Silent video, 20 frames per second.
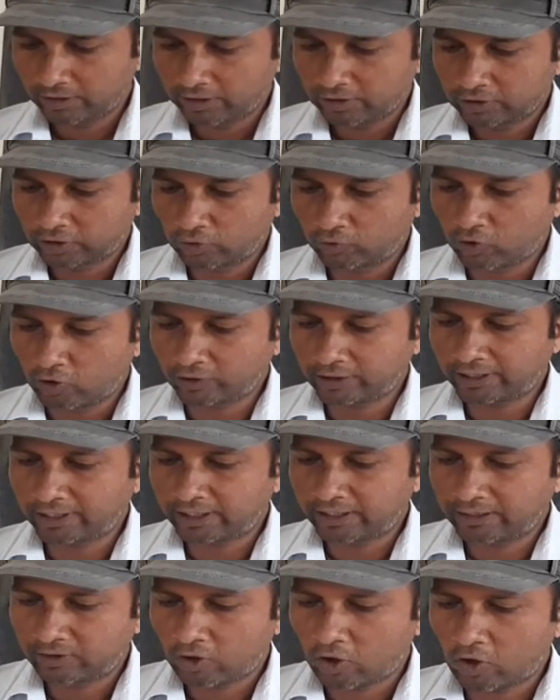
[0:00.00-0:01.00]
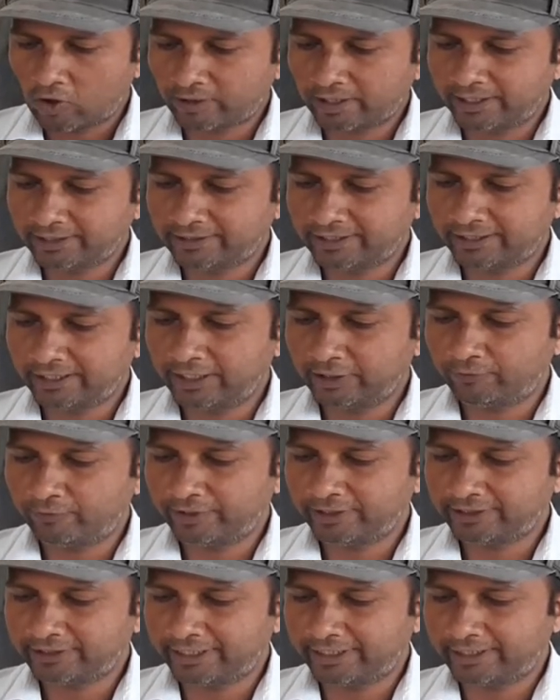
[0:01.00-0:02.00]
So water occurs in
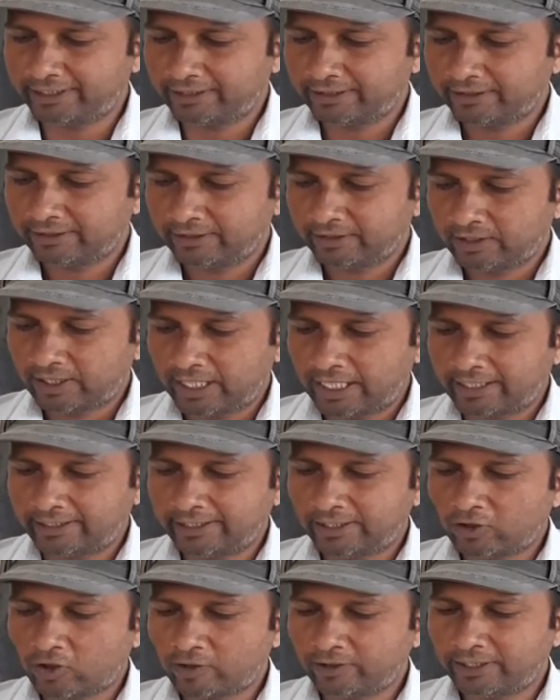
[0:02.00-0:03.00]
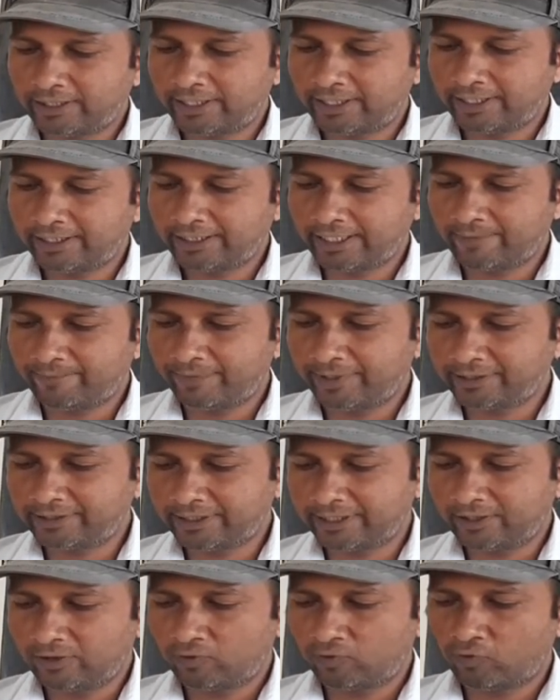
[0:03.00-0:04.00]
liquid state under ordinary
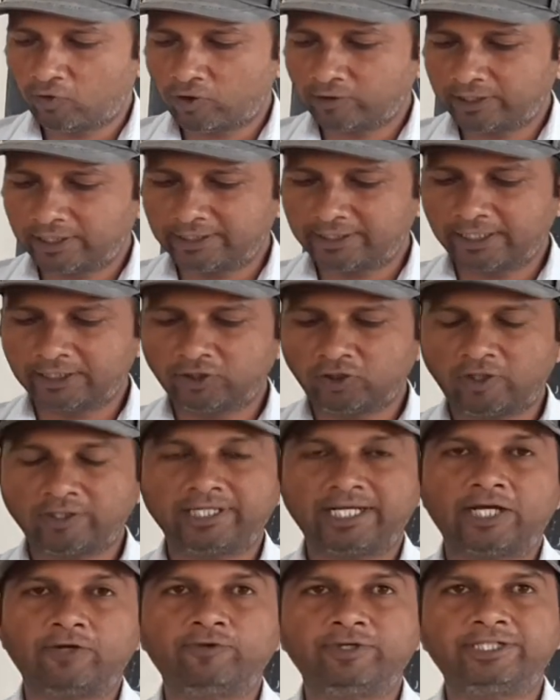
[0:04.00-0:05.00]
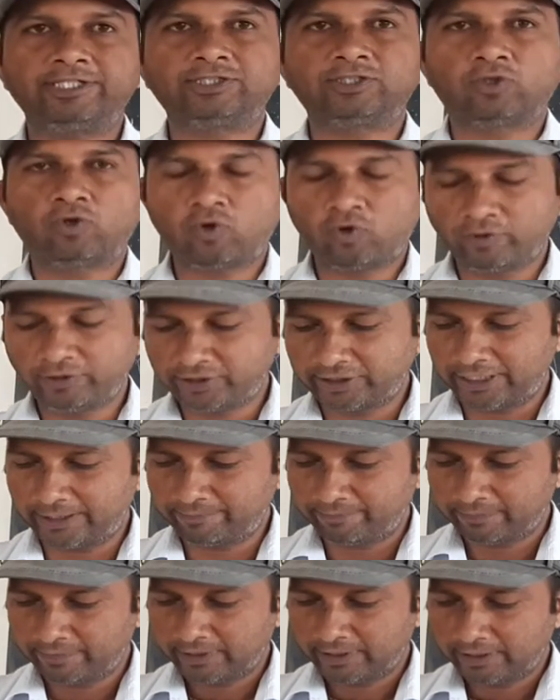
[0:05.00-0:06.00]
temperature. Water does not have its own
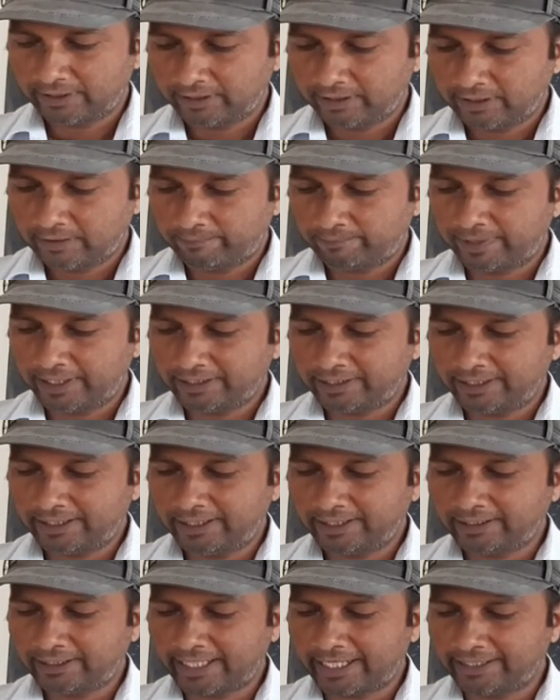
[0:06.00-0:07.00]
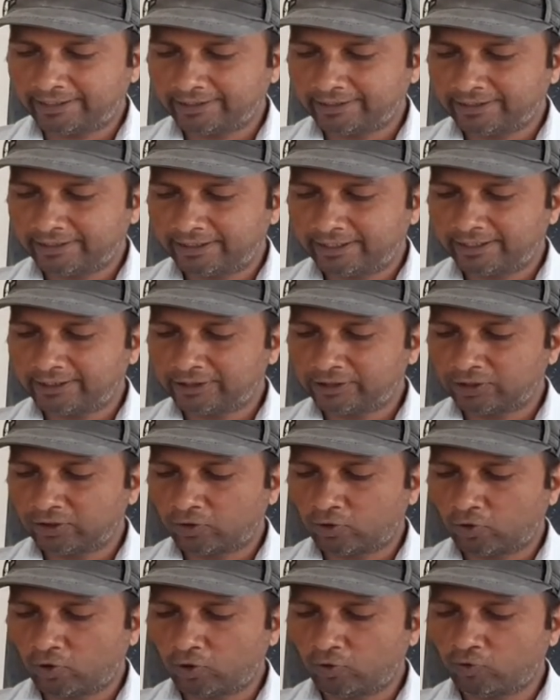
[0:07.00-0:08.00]
shape, but it has its
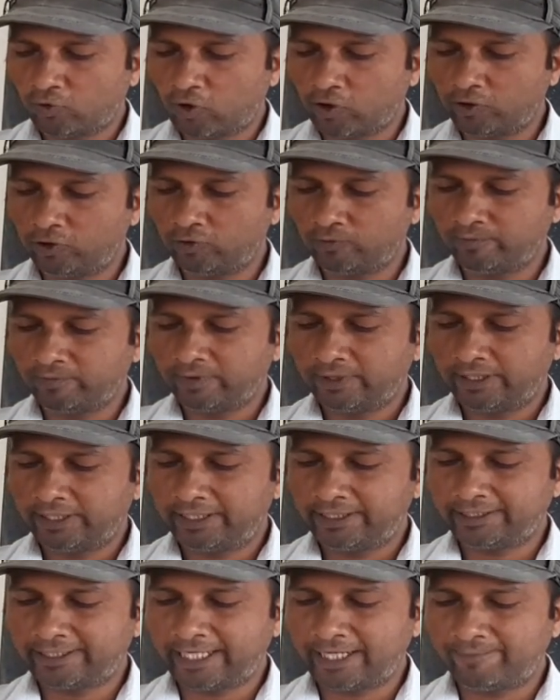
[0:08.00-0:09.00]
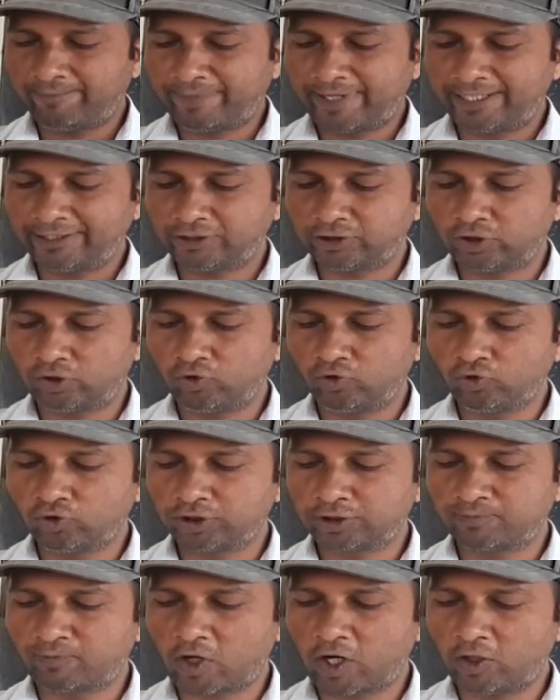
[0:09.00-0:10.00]
own volume. It can pass through
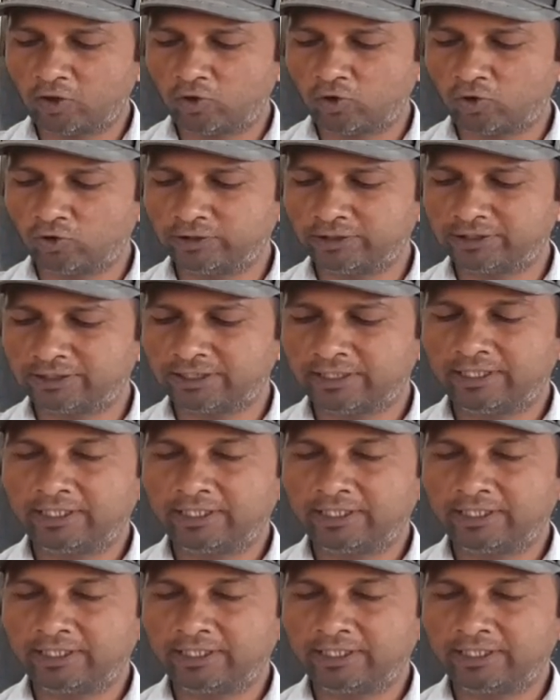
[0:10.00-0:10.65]
small holes.